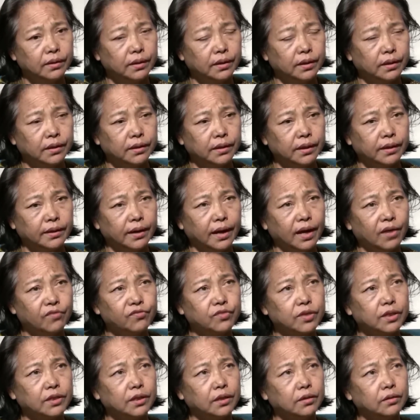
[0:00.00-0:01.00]
And then
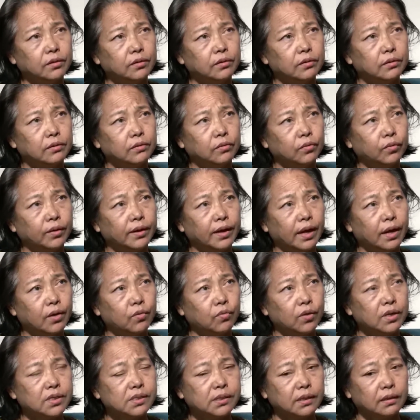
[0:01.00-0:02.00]
after that, when I
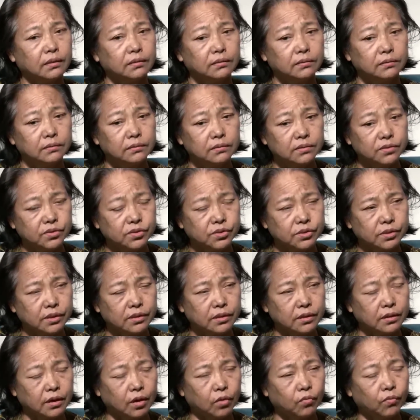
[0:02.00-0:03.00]
was in
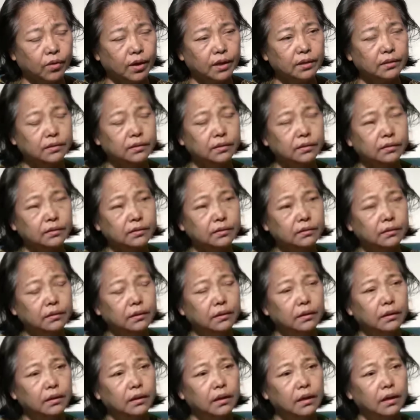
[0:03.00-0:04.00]
general ward,
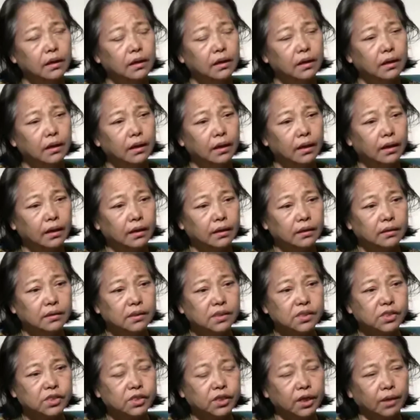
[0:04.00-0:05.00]

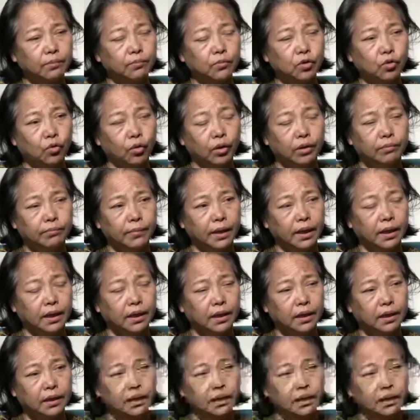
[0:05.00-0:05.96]
CM called me.